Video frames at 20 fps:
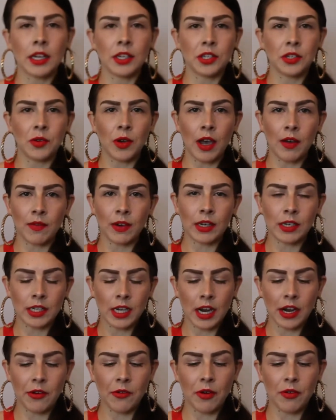I do have an
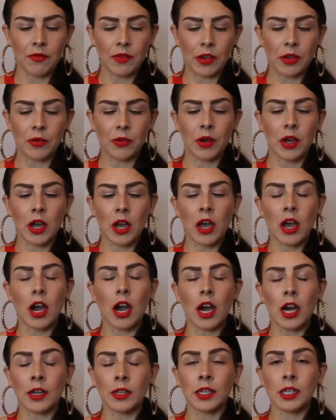entire review
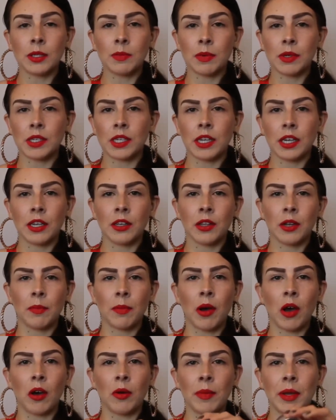on this particular
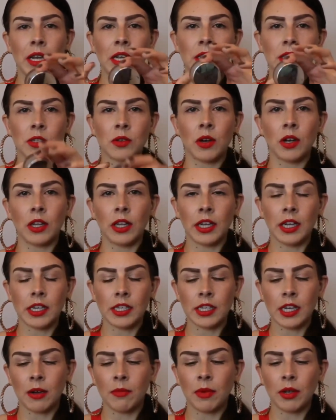pomade, so I'll link
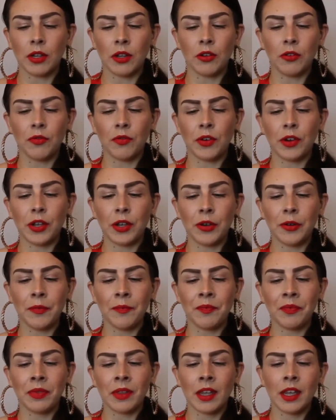it down below for you.